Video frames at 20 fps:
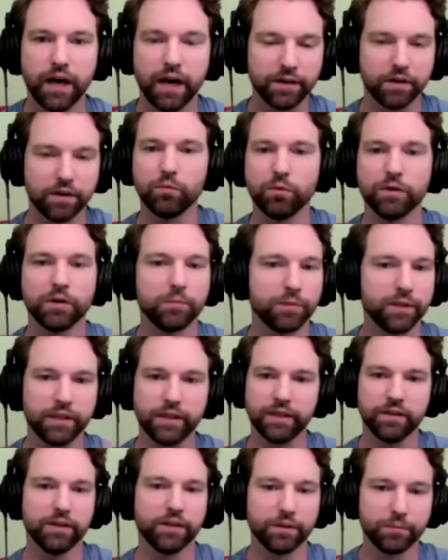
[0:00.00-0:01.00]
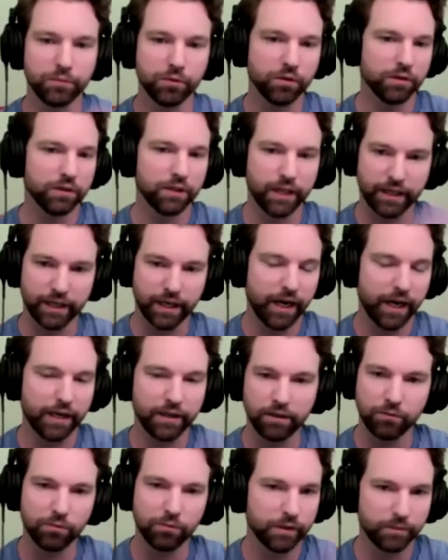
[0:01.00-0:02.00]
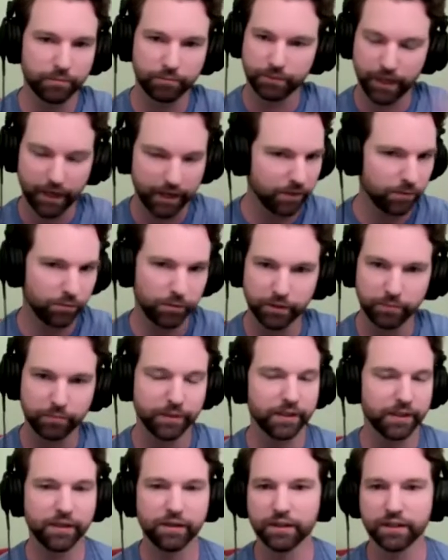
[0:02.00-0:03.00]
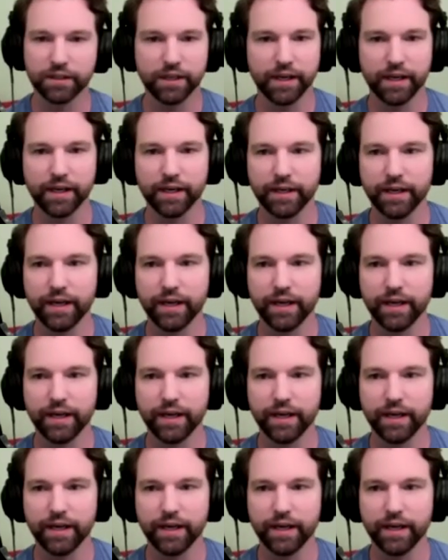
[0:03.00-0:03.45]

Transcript: I don't want to be here anymore. Like right. I don't want to I don't want to be here today.